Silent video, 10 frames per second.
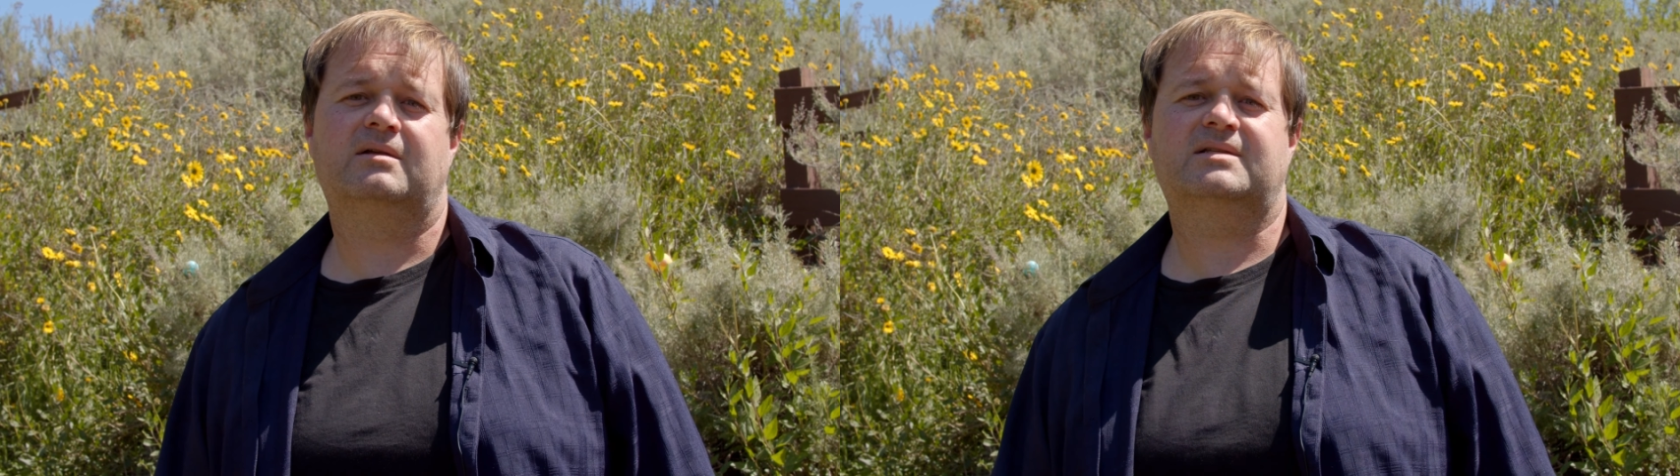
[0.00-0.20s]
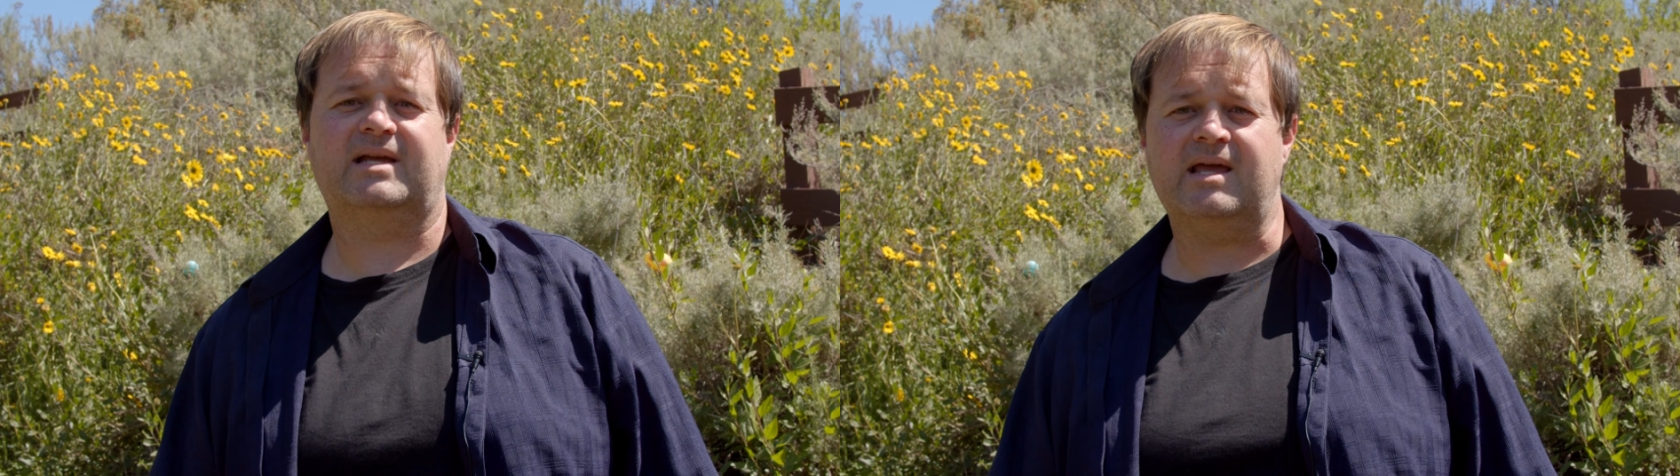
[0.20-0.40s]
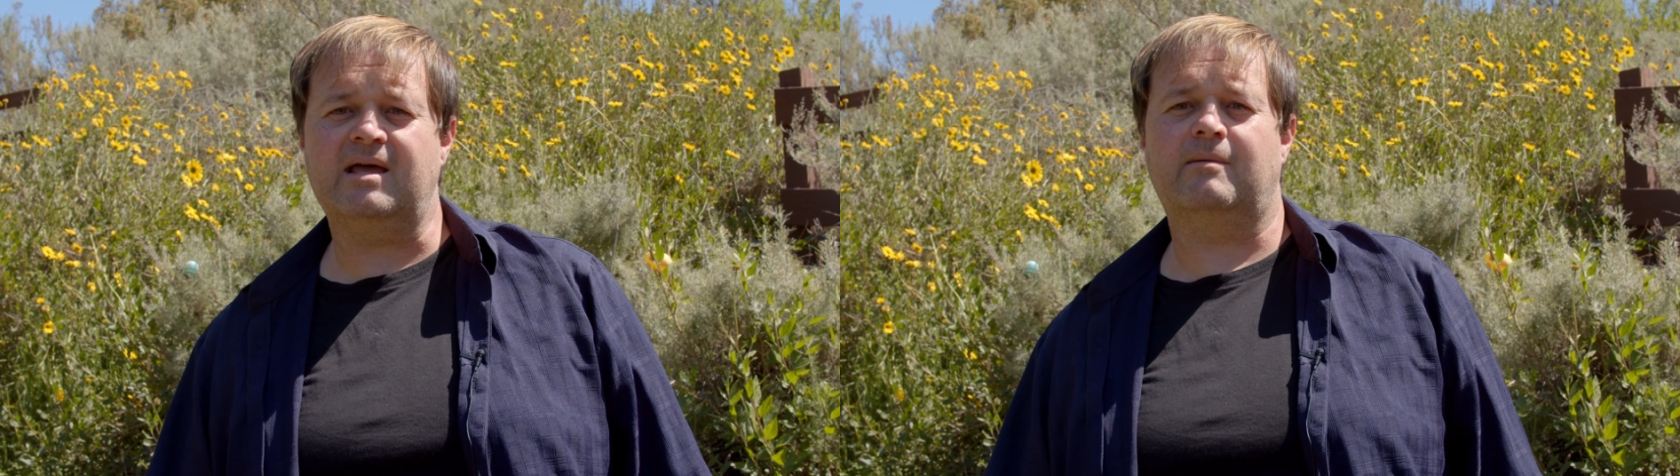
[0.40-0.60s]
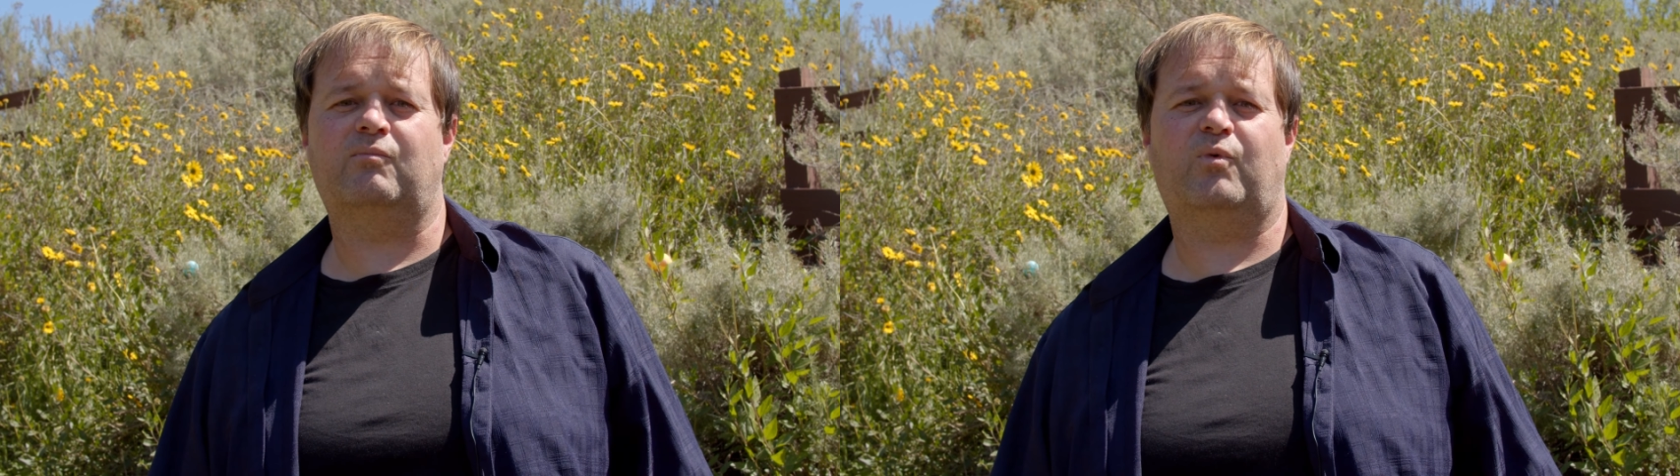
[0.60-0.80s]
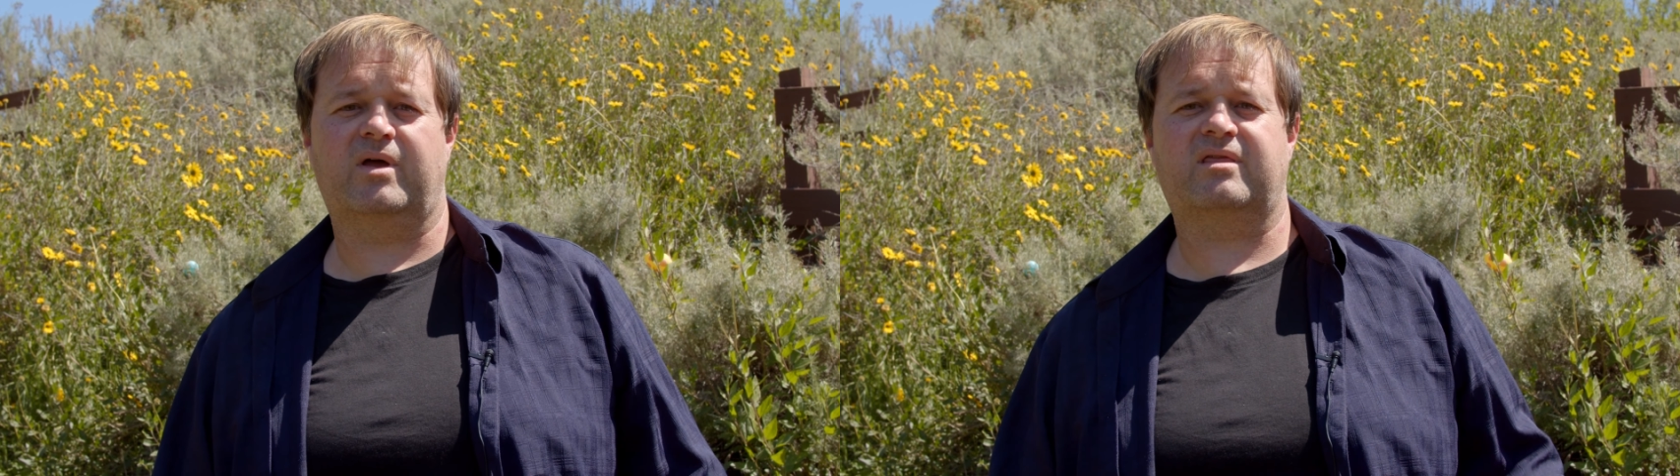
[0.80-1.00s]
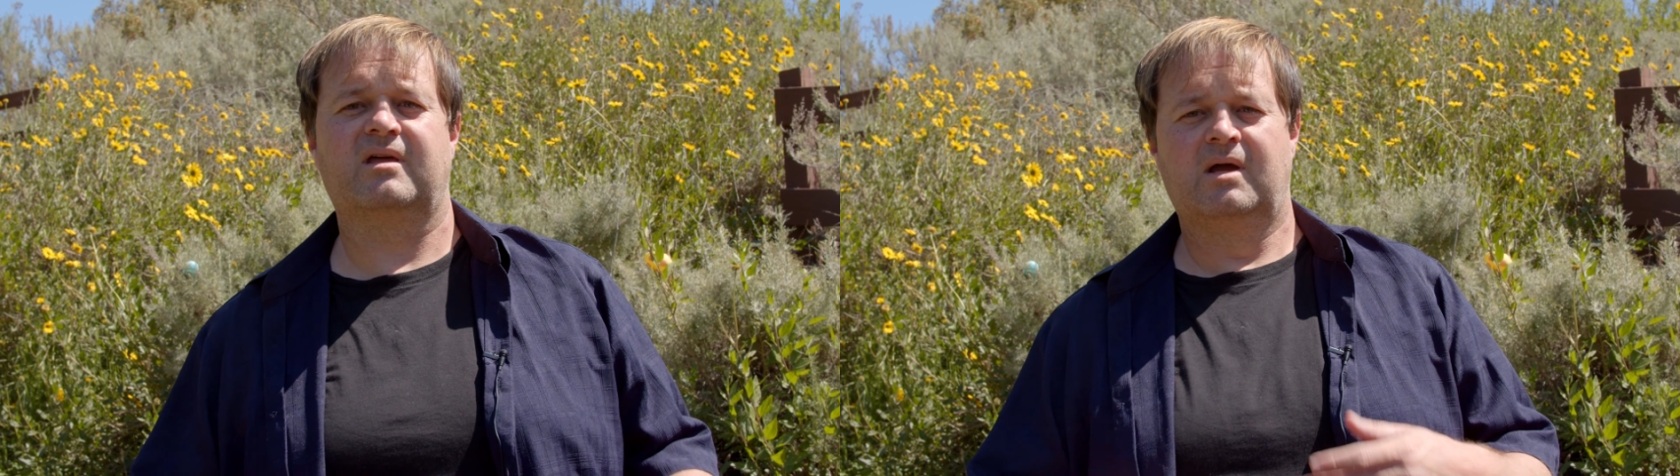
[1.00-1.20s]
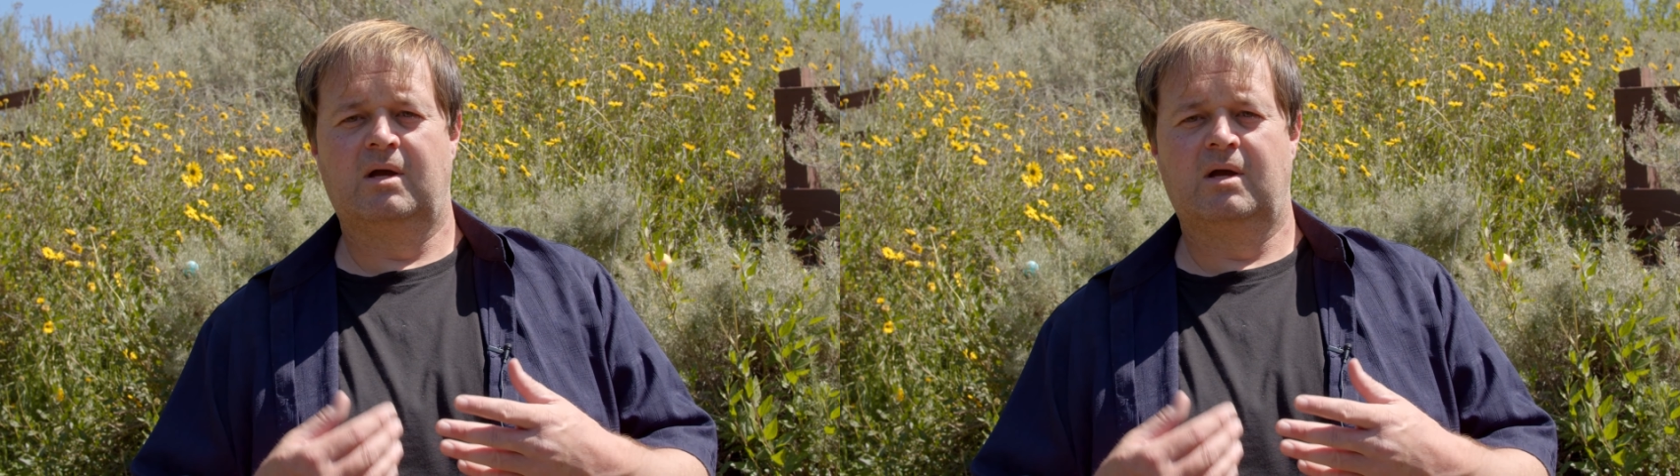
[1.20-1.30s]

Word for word: to him with,